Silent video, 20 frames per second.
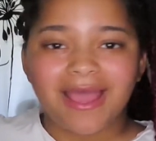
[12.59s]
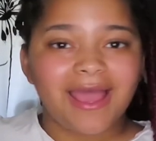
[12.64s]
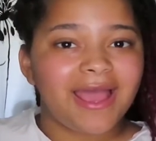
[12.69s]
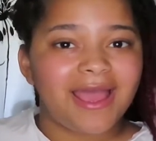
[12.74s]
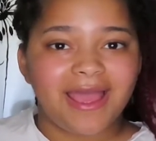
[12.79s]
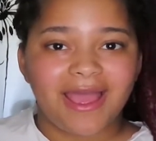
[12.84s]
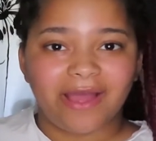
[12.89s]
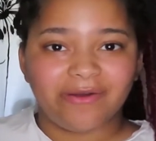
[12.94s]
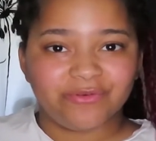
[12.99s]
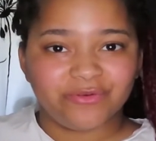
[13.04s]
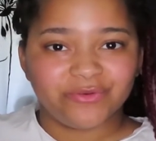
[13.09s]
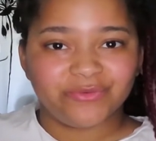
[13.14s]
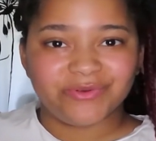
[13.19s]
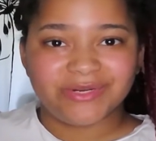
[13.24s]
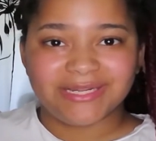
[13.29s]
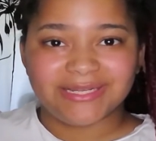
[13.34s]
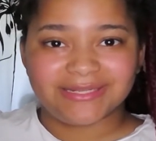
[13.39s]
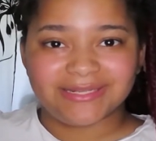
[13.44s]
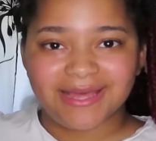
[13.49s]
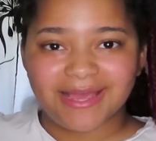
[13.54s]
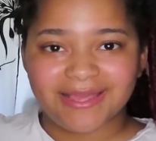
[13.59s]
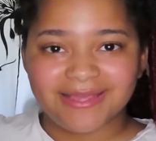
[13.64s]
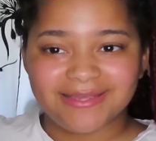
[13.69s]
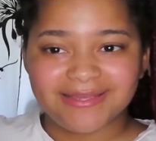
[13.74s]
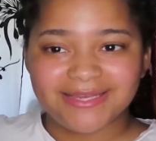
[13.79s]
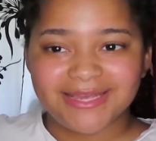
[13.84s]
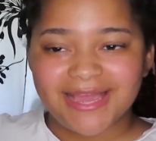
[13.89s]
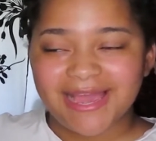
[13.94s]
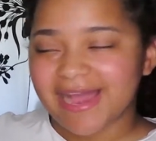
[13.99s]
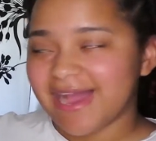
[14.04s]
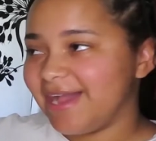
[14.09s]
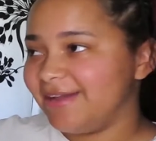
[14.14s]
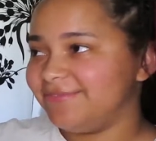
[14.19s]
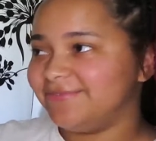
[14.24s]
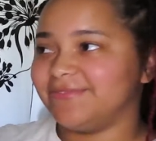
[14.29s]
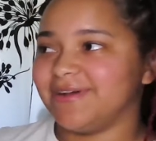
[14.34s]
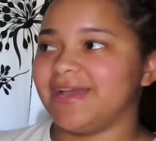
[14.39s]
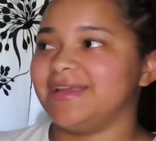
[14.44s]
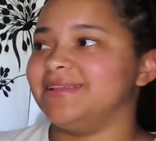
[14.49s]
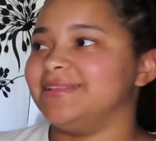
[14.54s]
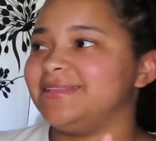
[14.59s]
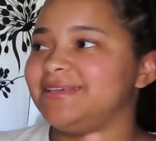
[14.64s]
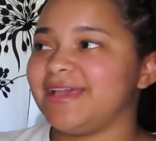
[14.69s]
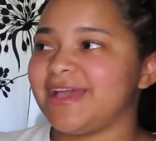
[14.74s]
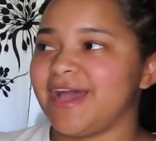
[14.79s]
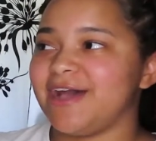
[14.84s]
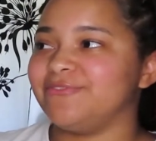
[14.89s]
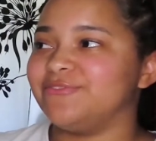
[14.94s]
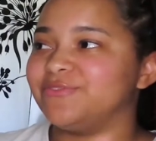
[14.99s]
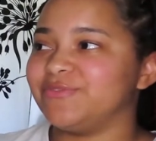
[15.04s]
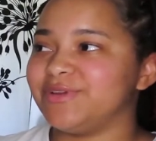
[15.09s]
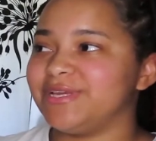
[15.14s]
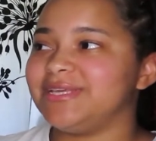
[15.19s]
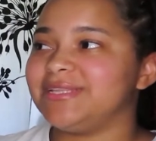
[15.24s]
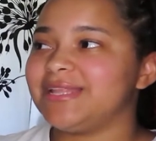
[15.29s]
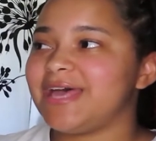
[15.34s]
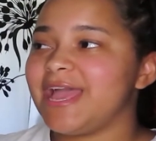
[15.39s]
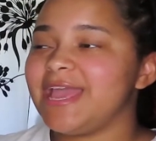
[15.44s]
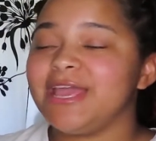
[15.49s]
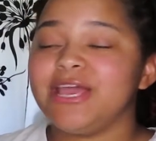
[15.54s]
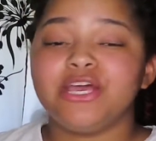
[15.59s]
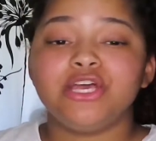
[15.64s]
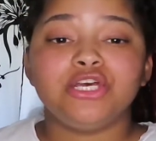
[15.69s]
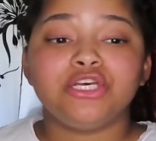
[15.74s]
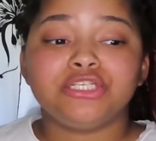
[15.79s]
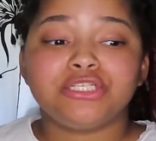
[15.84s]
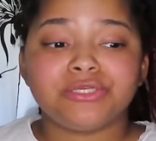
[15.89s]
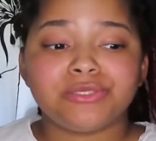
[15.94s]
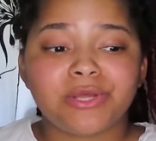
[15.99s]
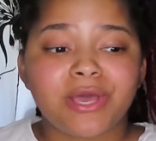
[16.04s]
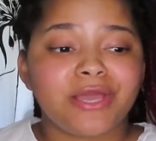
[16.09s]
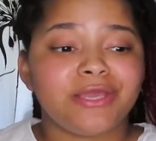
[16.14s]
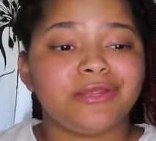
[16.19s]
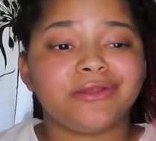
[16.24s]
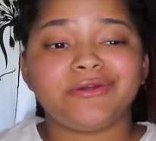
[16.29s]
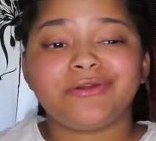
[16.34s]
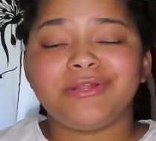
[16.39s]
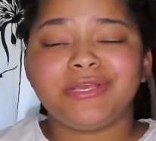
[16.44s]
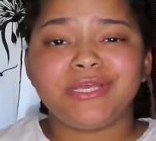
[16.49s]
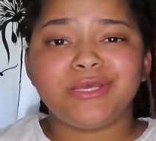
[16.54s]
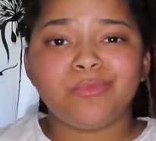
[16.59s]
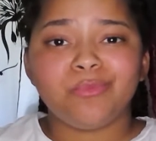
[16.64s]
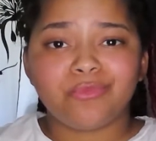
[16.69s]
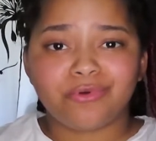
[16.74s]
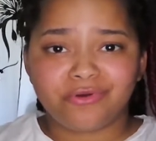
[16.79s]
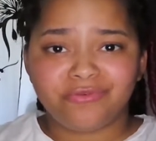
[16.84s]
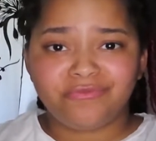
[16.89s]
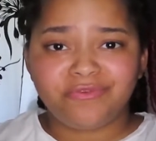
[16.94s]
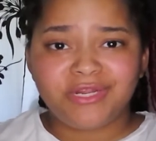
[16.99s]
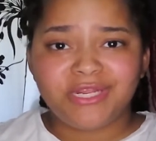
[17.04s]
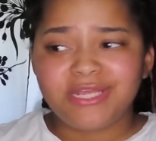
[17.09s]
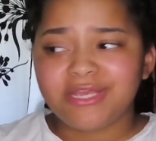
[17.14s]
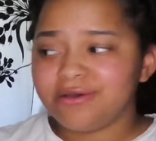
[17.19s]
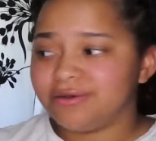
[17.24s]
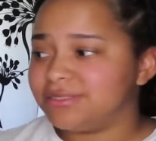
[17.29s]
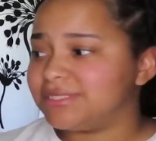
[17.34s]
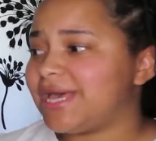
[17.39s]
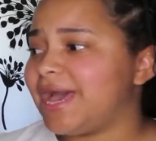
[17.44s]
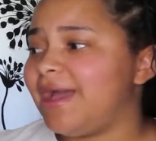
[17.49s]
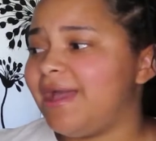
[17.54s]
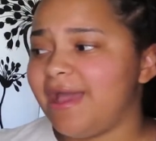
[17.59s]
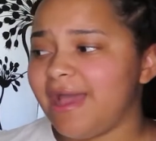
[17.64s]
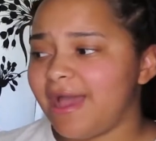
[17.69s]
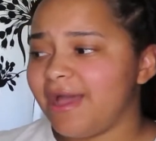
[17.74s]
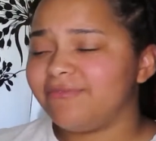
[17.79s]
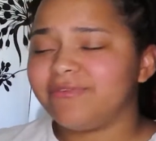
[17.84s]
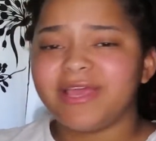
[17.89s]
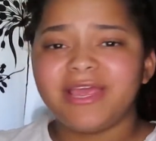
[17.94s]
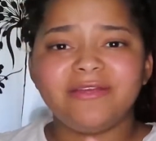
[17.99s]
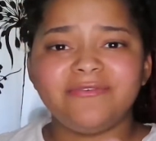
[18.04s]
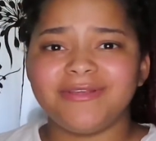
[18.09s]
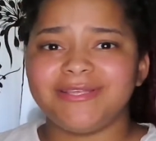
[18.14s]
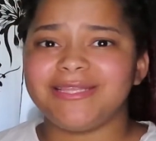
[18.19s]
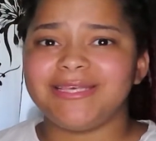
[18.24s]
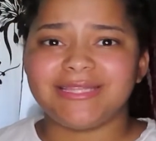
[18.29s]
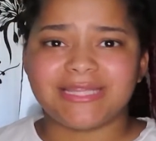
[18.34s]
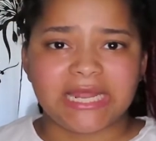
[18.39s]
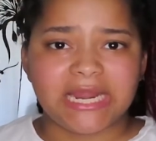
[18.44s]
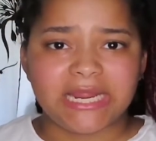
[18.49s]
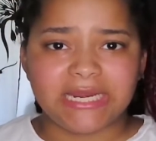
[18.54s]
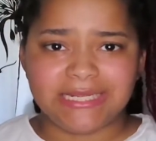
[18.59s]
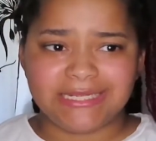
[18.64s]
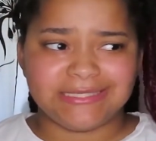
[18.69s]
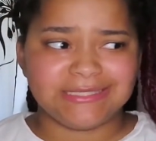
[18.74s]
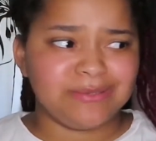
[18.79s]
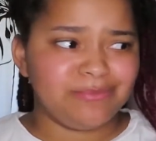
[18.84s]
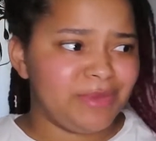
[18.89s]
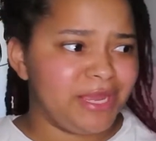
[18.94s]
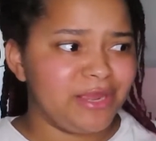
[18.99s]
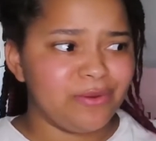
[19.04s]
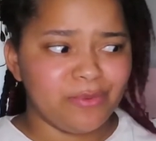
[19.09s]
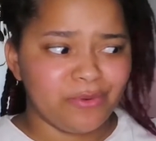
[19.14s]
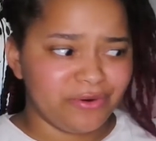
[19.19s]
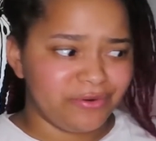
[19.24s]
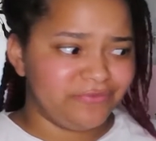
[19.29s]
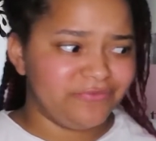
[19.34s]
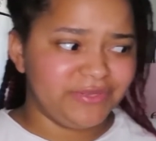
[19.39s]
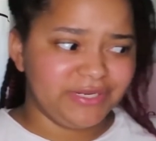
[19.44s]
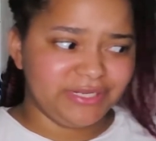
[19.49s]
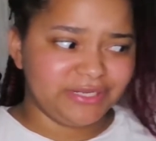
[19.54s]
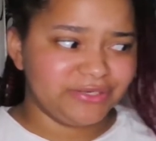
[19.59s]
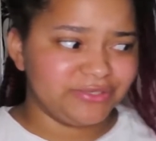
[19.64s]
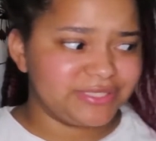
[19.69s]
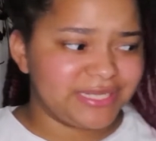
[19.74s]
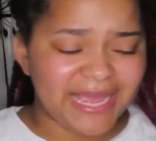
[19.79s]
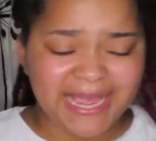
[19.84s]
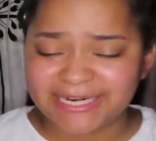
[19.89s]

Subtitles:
I have a ring light. I finally have a ring light, so now you're gonna get more videos. I have everything that I need to make more videos.